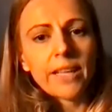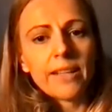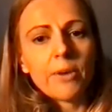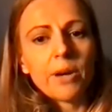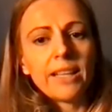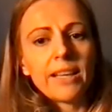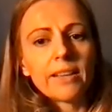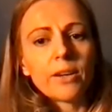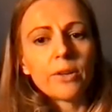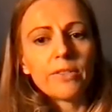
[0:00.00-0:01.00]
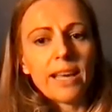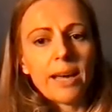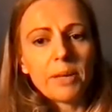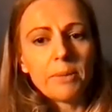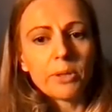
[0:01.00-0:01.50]
And now I let go of the
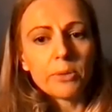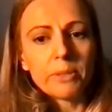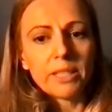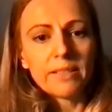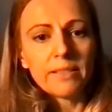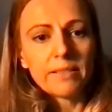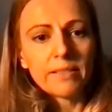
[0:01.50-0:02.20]
happy moment